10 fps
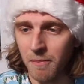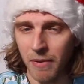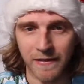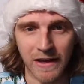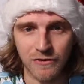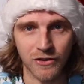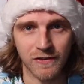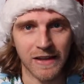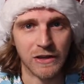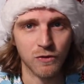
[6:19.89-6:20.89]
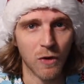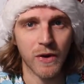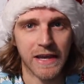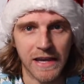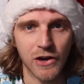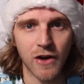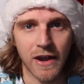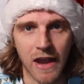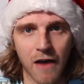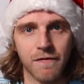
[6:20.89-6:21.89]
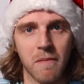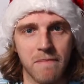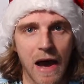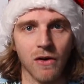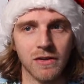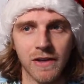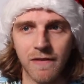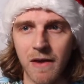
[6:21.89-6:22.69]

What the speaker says: but they just like, you don't hear enough about Oliva.